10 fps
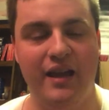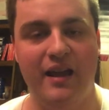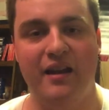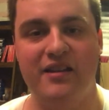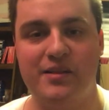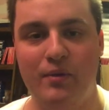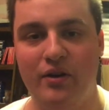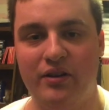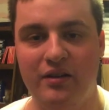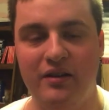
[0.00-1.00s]
NIS
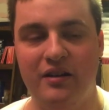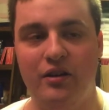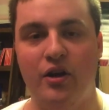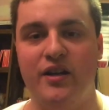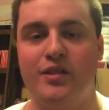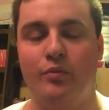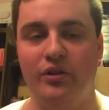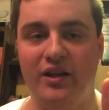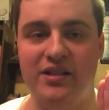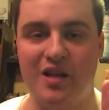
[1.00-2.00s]
America, you did an awesome
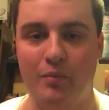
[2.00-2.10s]
release.